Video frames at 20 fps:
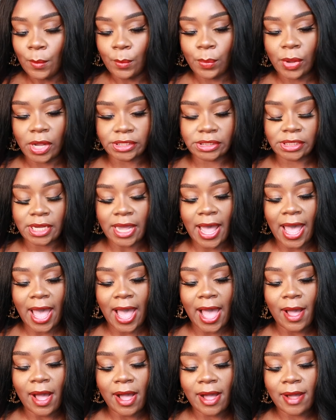but
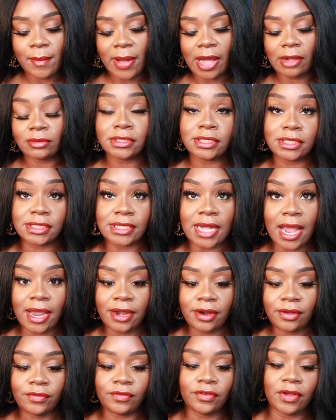um,
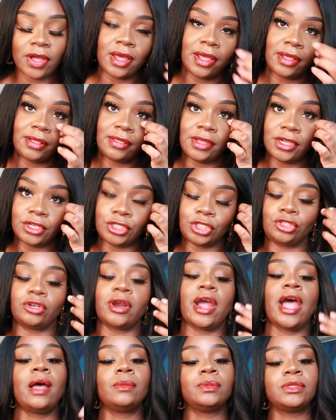outside of the
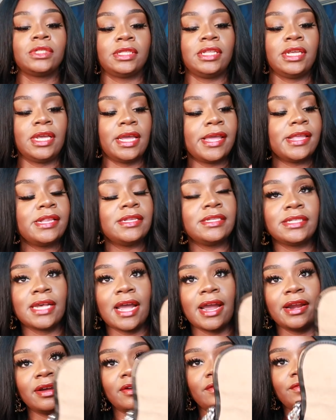straps the
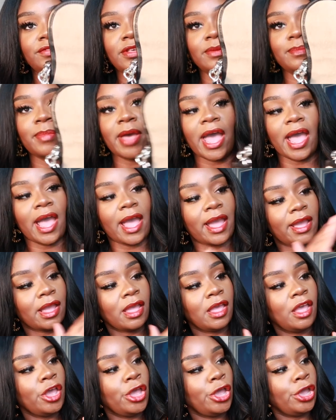inside of the bag
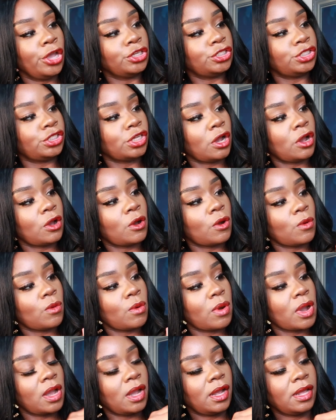
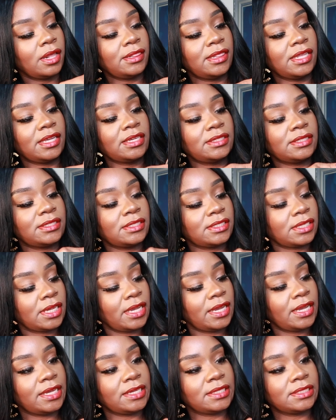so this
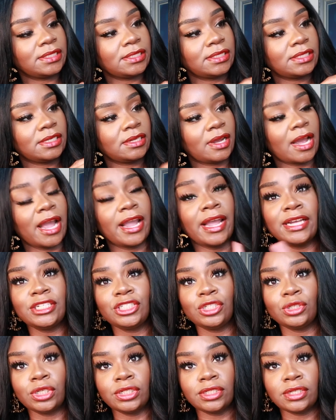is i
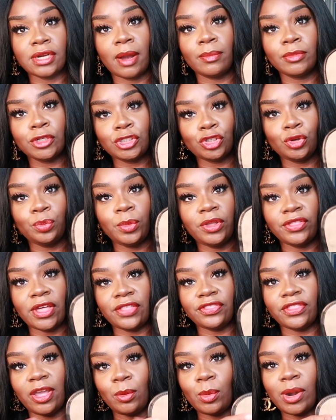guess uh, i'm assuming
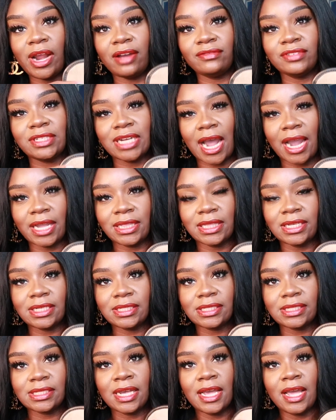that they would have dyed
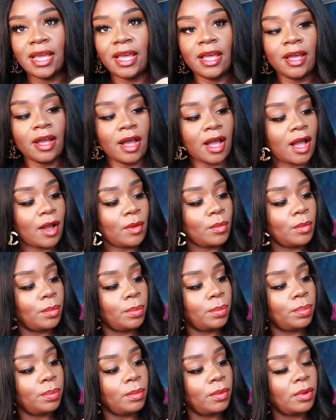this um